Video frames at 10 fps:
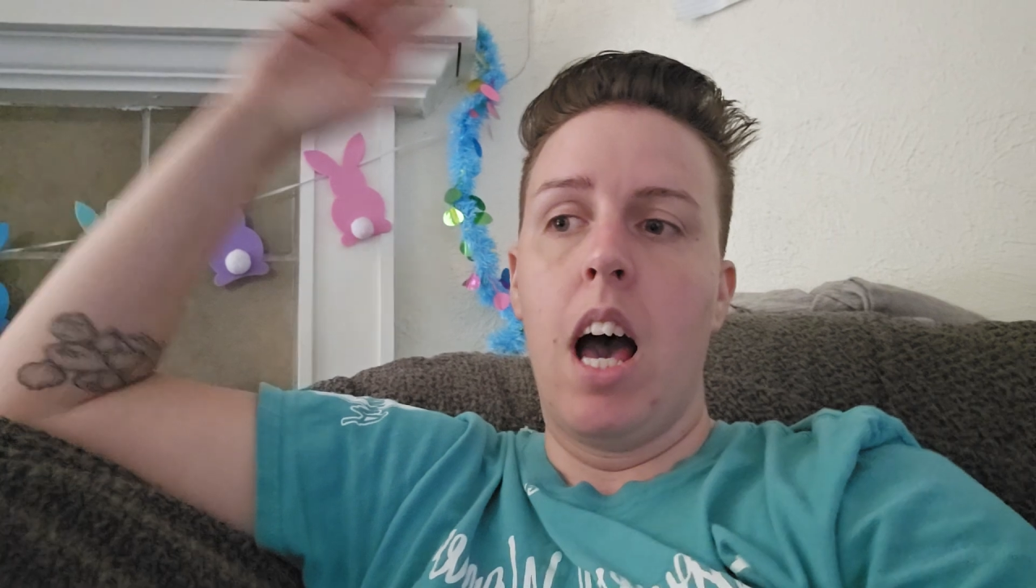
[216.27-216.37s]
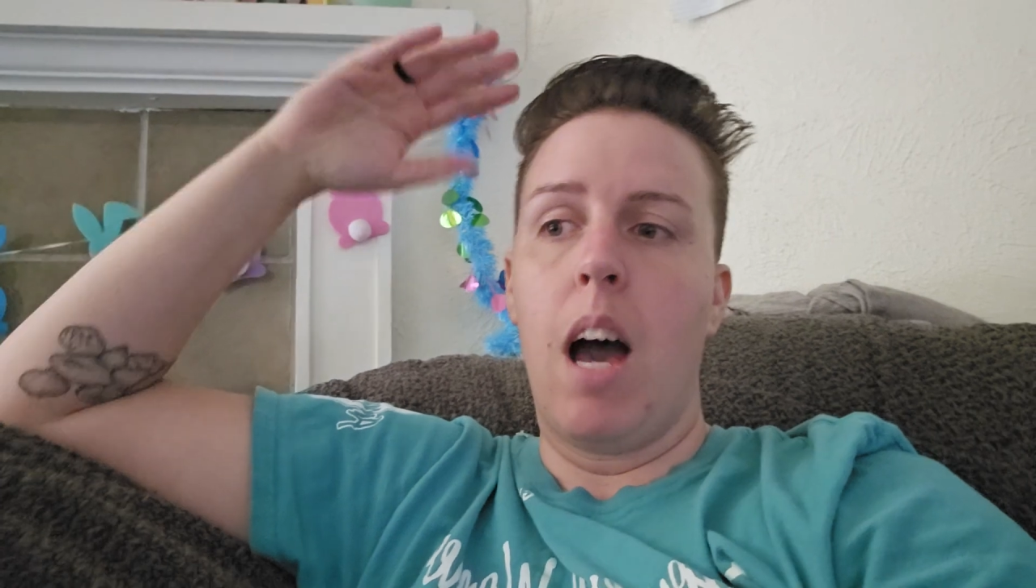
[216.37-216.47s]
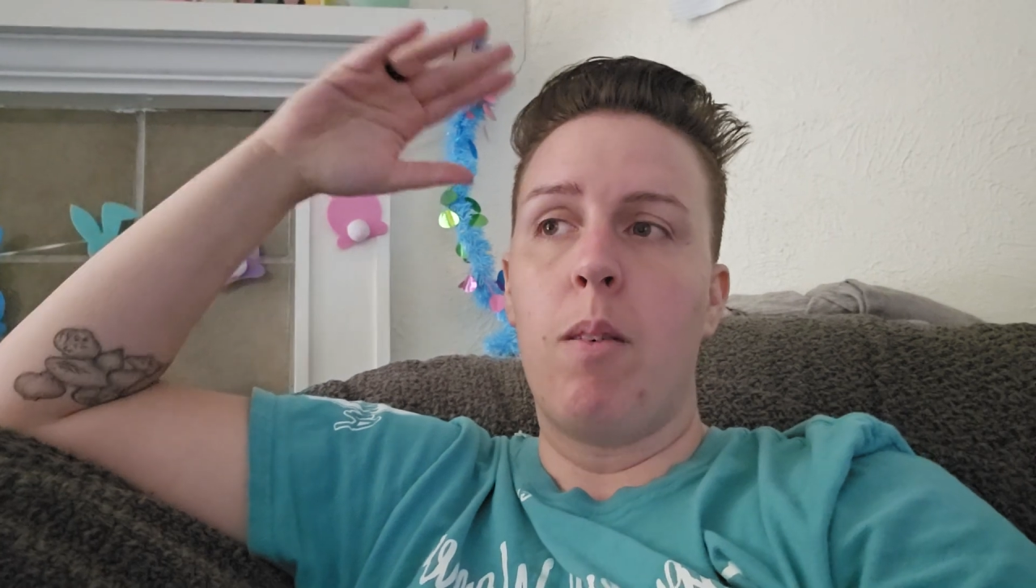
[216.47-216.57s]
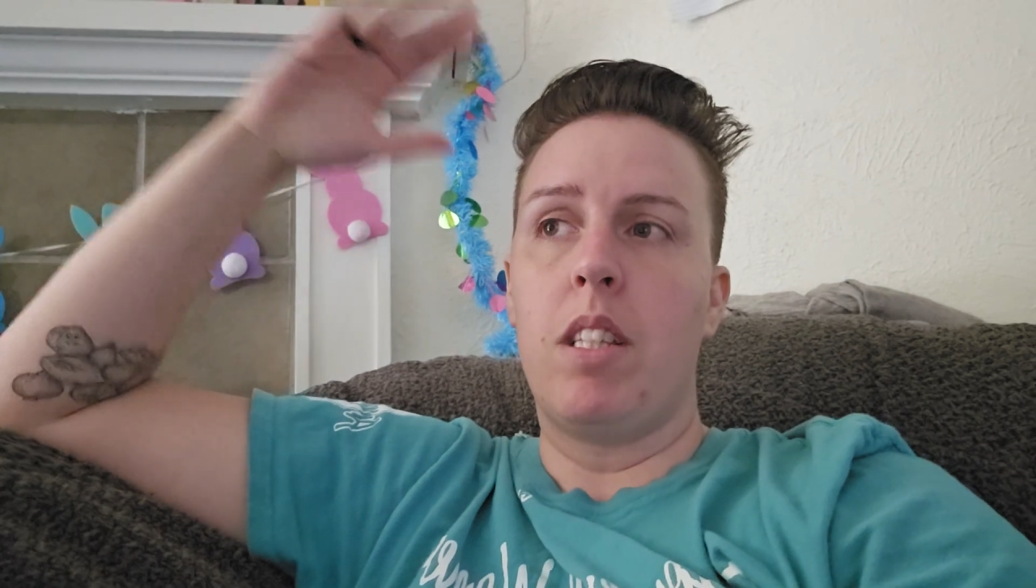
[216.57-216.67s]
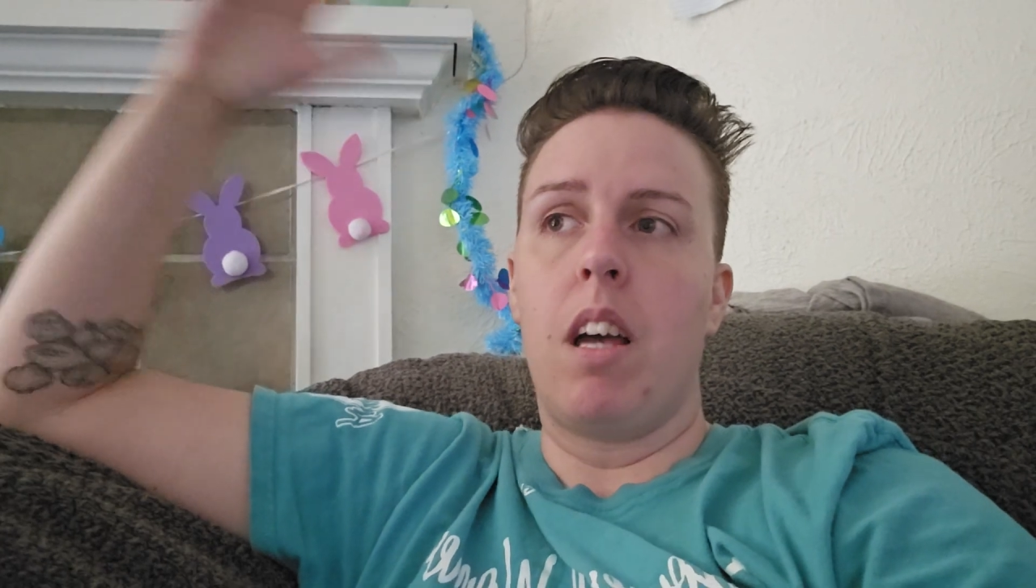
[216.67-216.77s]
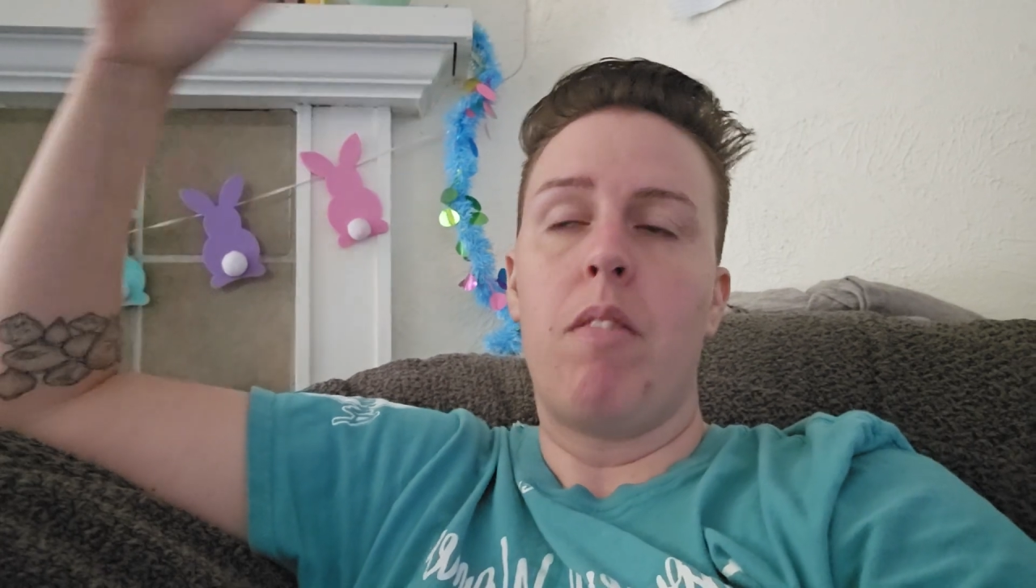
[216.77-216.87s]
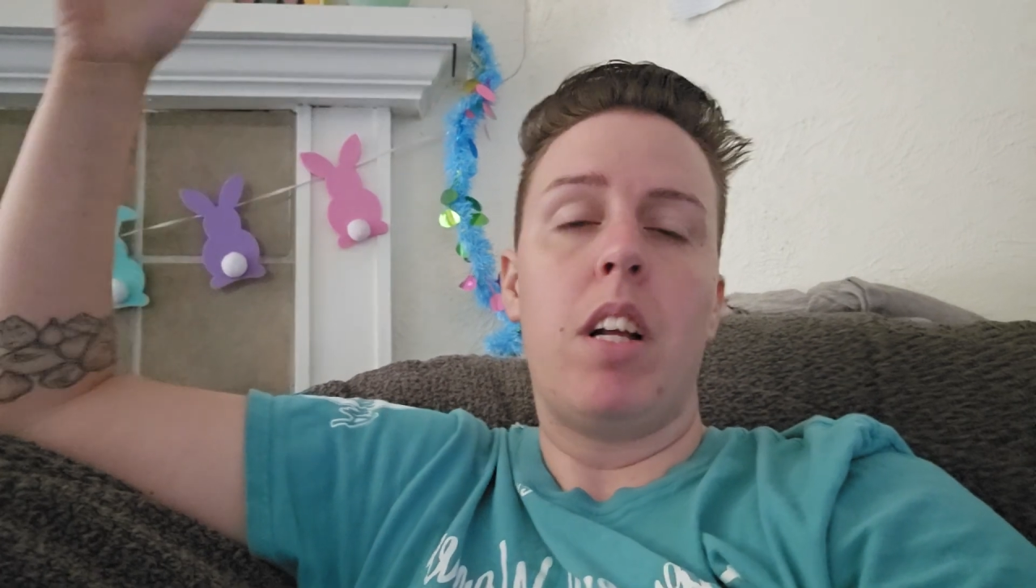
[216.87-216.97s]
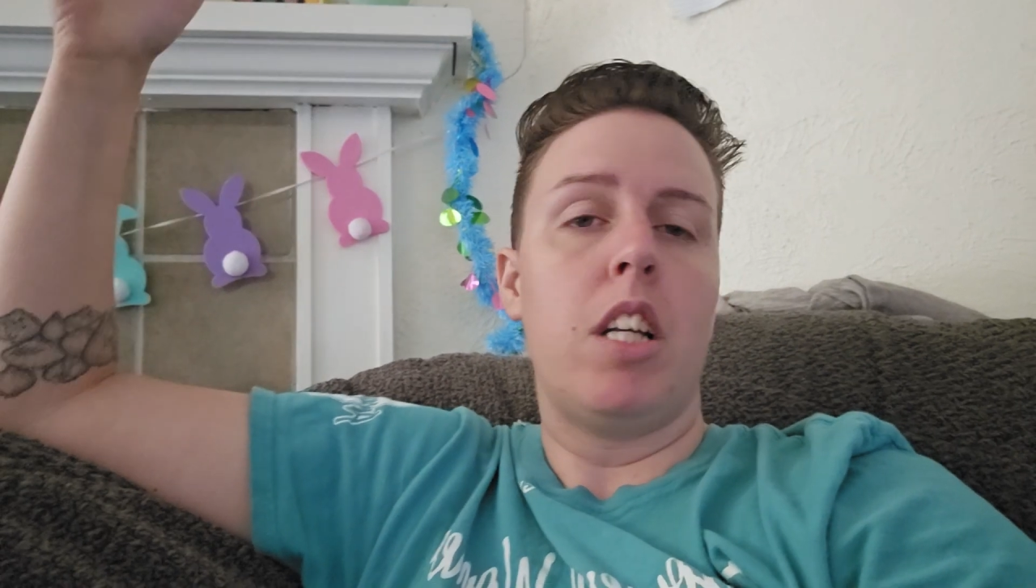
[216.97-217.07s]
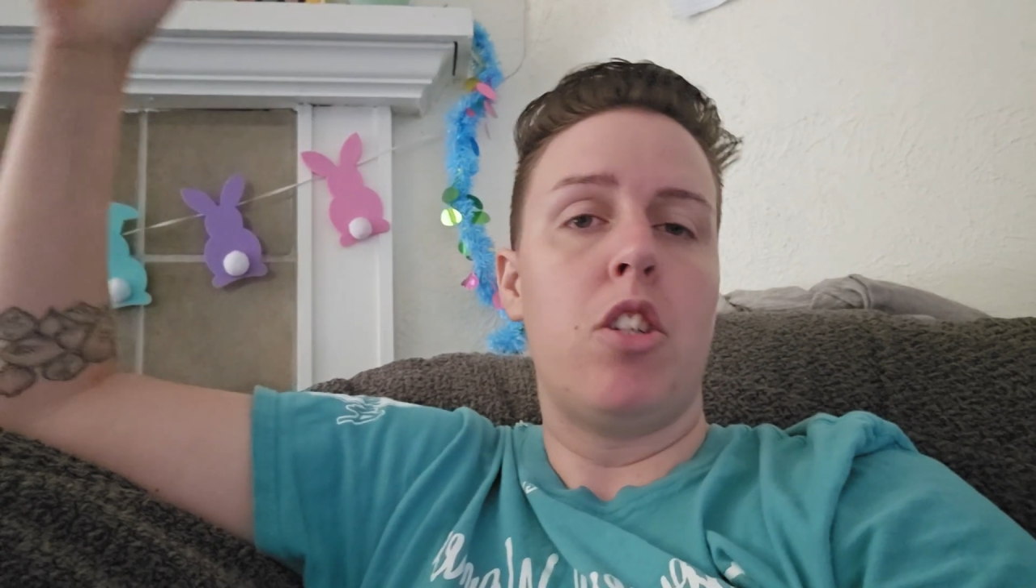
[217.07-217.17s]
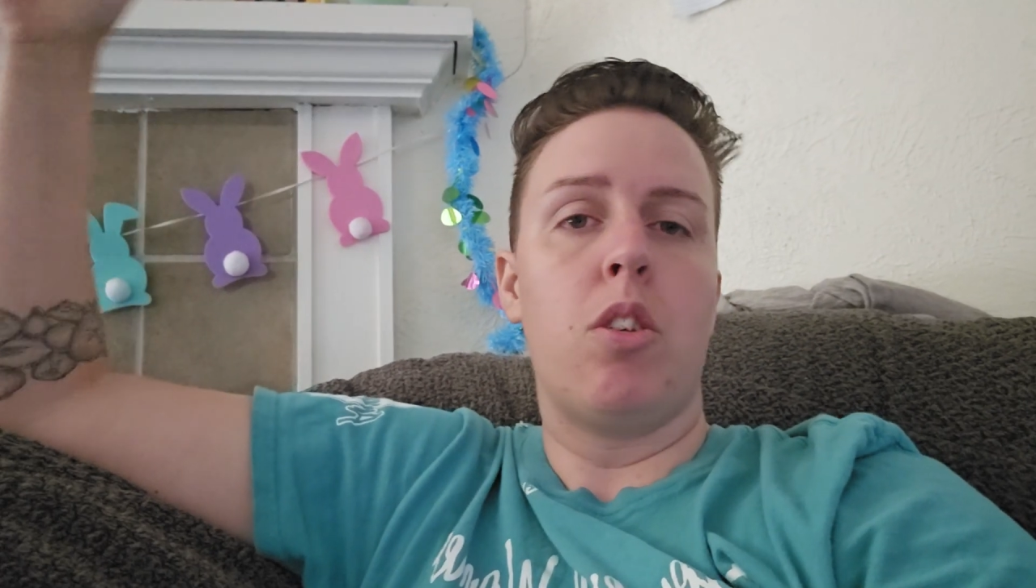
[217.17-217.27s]
I would
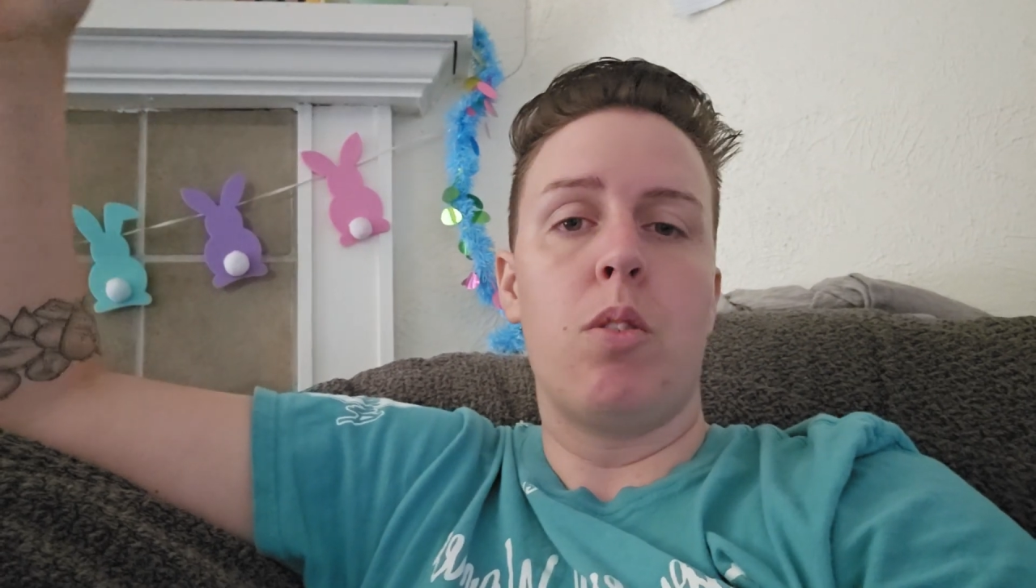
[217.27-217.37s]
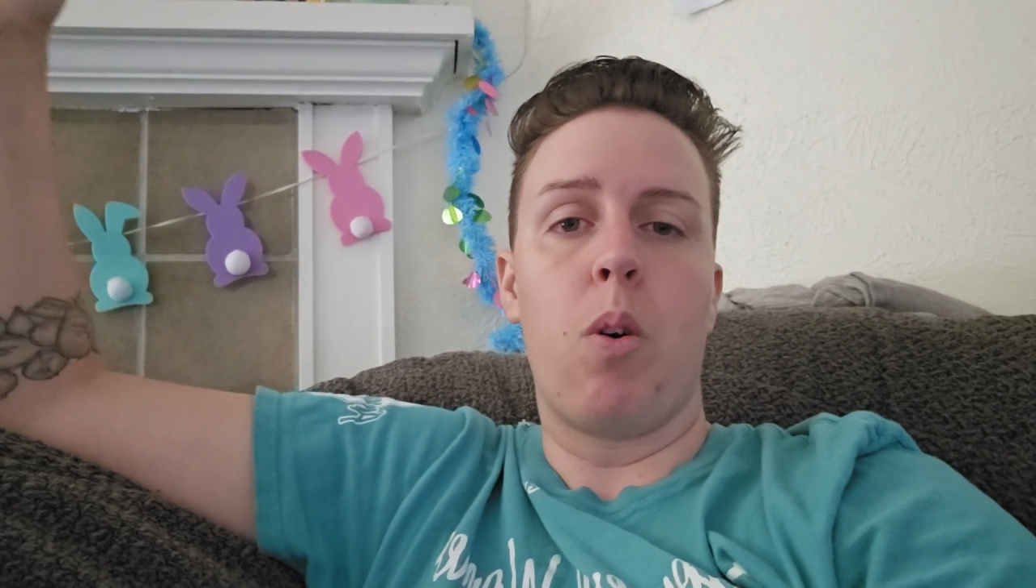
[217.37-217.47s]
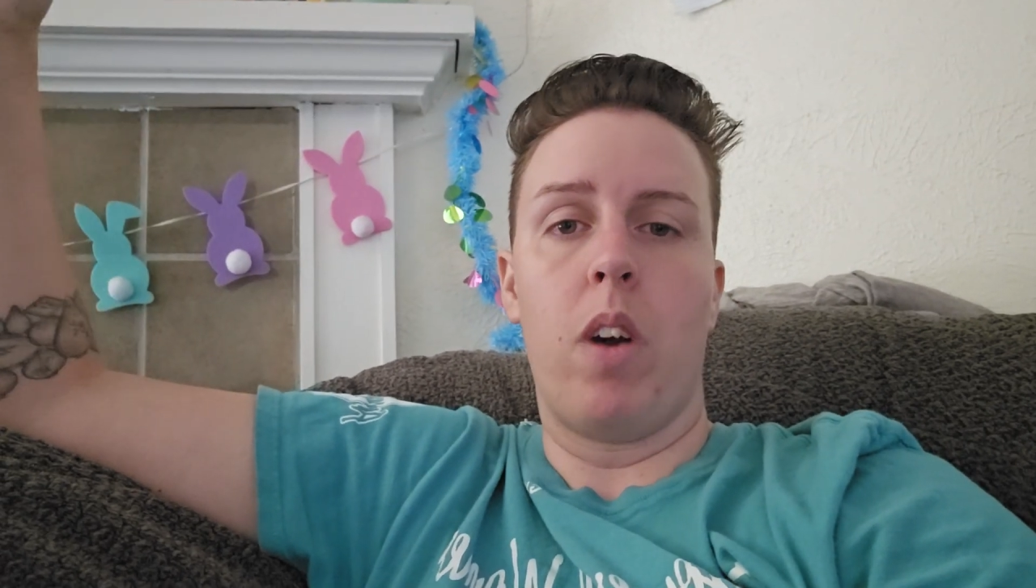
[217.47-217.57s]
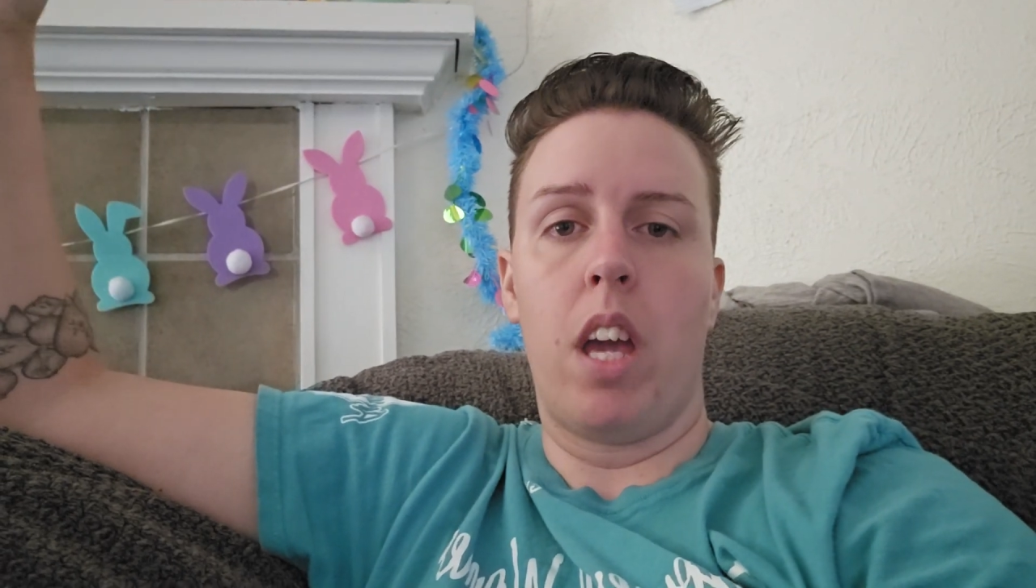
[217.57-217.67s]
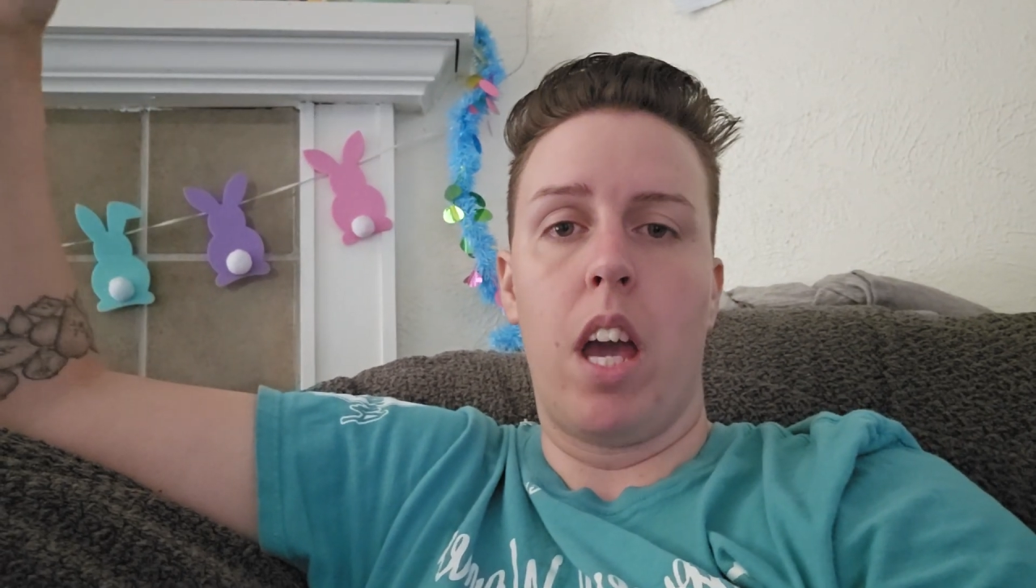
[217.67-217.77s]
definitely choose Hoi